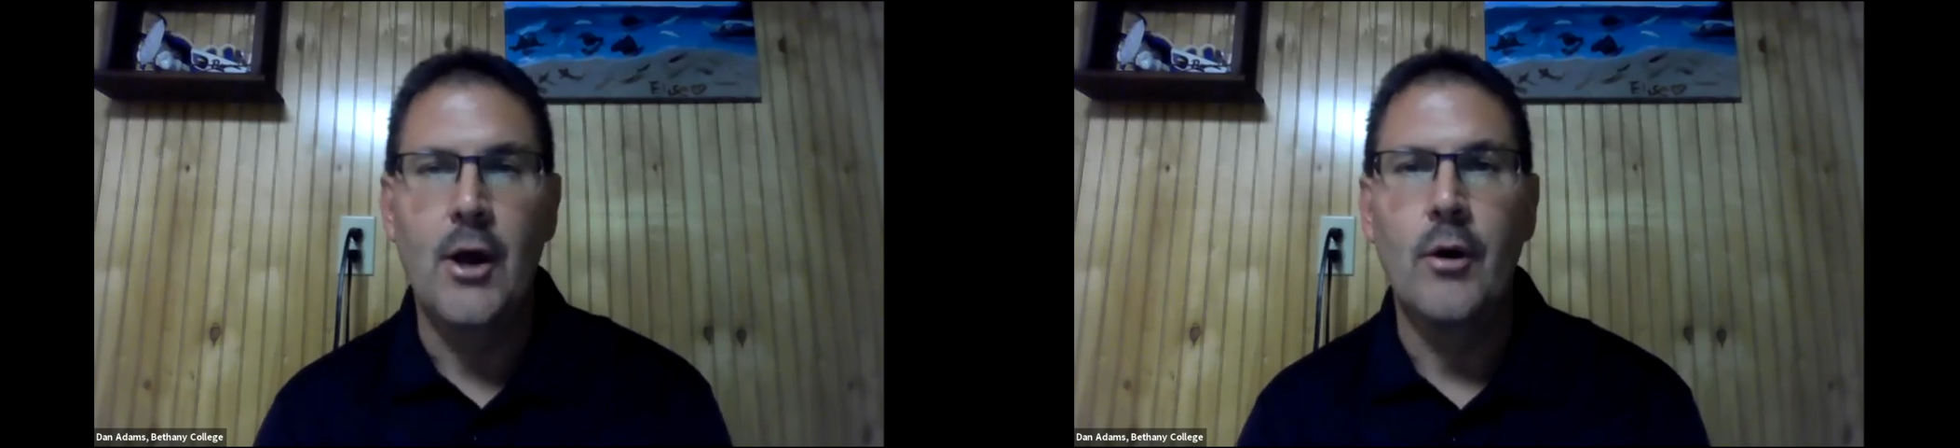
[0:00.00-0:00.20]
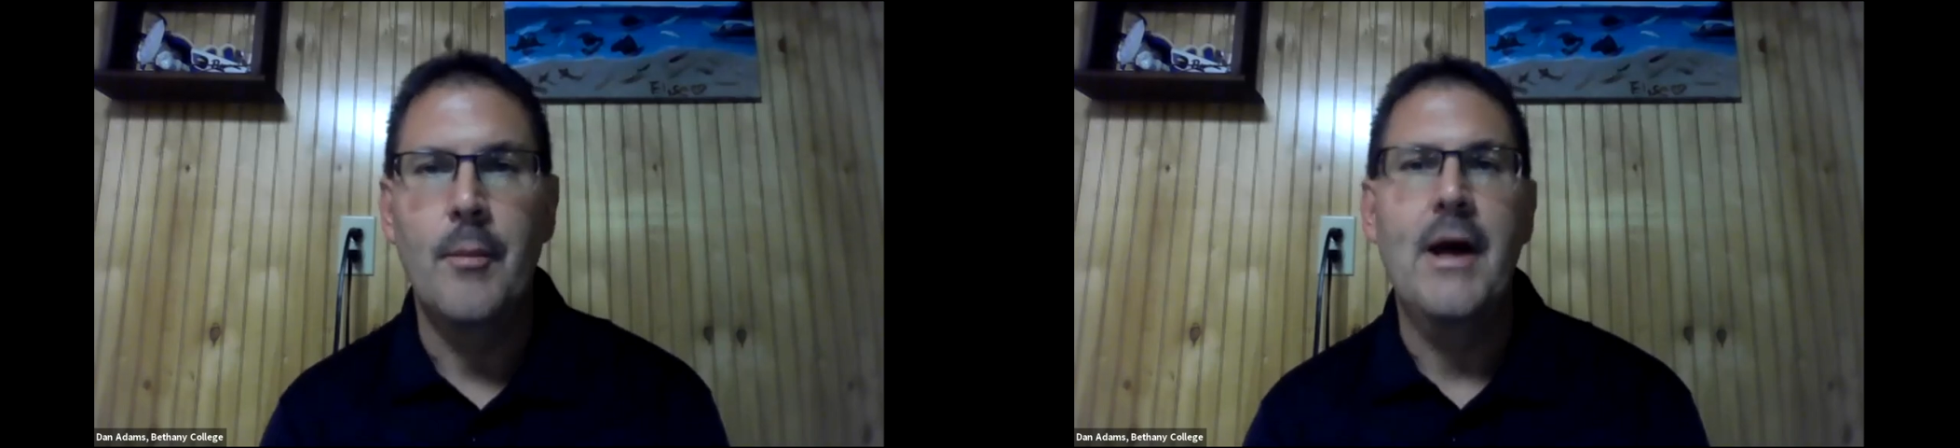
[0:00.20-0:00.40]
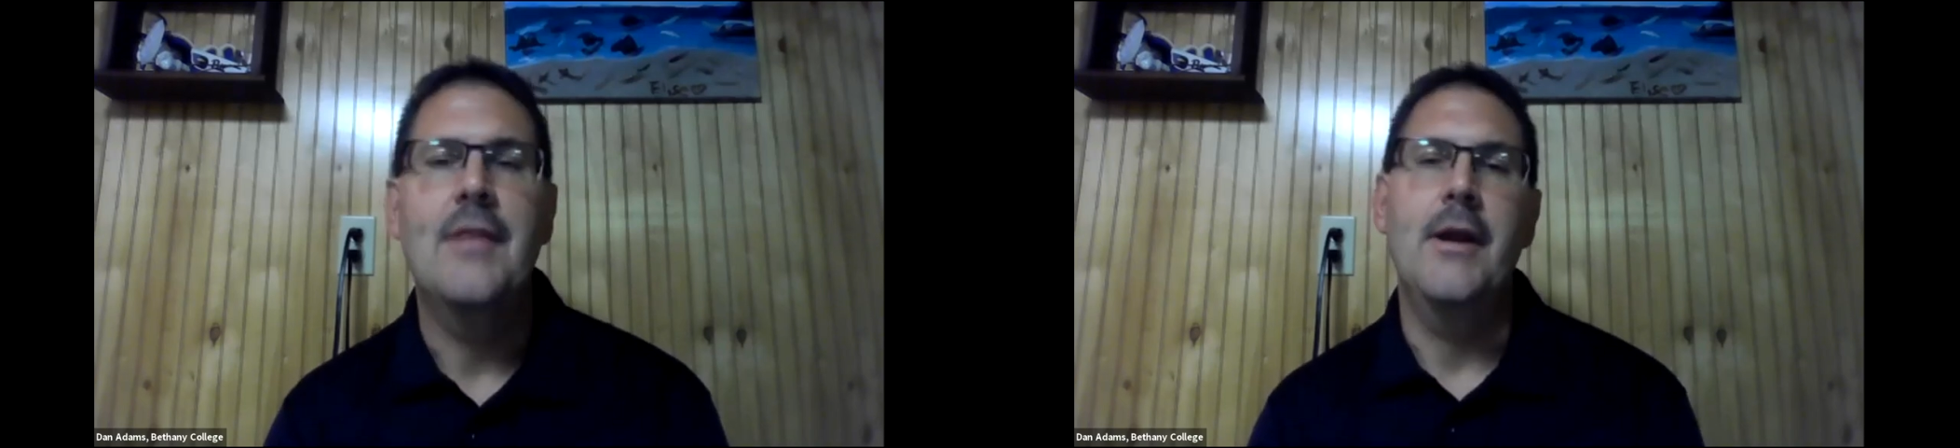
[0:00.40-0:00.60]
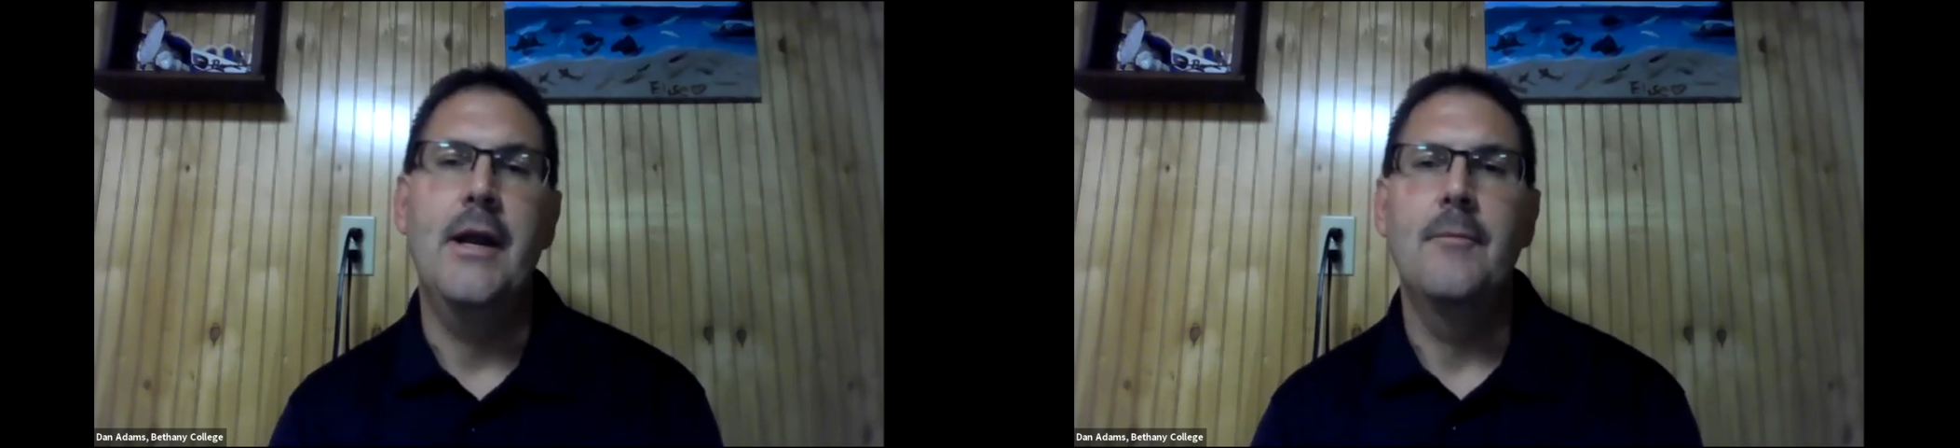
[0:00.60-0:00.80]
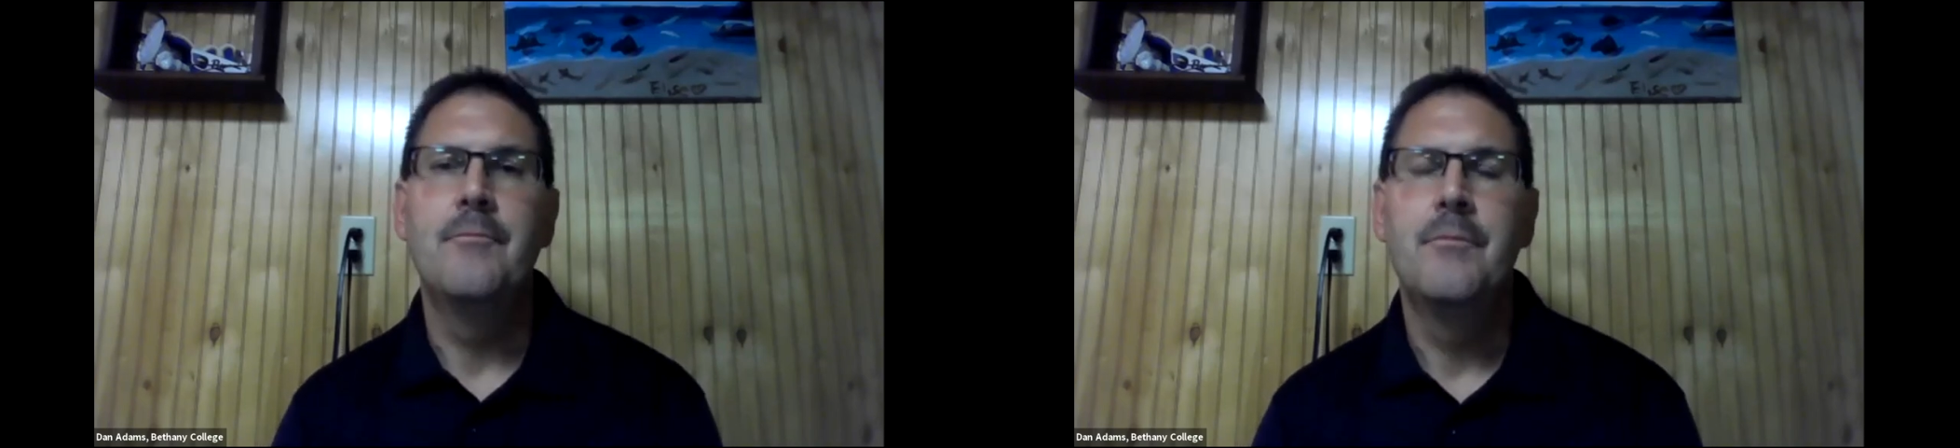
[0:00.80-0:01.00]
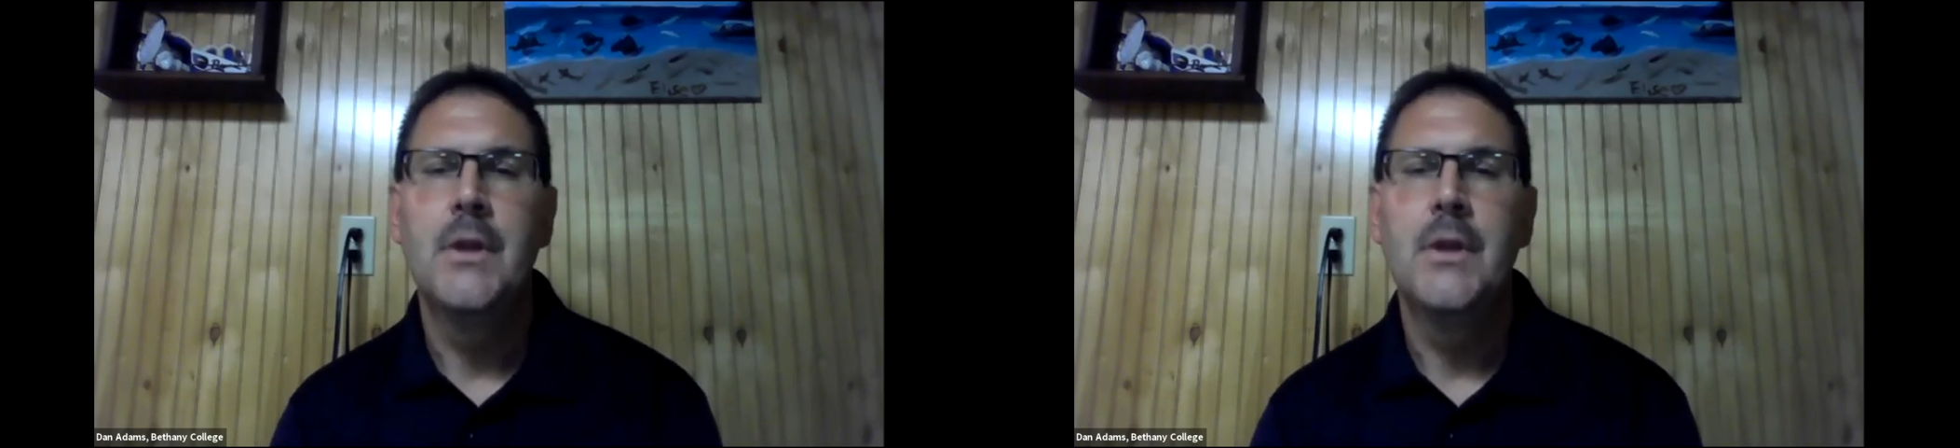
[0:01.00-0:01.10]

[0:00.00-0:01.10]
go to Bethany?